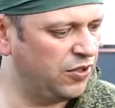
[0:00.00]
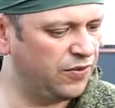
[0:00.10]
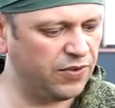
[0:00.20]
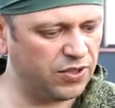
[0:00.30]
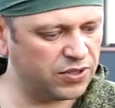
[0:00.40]

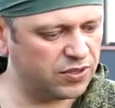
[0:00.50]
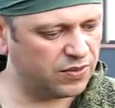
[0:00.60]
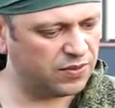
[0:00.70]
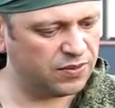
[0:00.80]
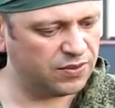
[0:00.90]

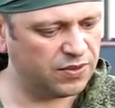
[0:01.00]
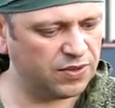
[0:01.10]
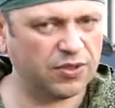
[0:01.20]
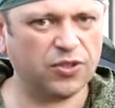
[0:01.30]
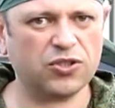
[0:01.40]
First,
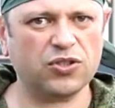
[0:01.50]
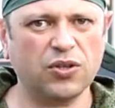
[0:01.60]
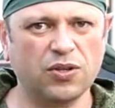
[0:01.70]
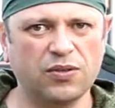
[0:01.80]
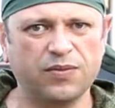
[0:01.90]
the stock.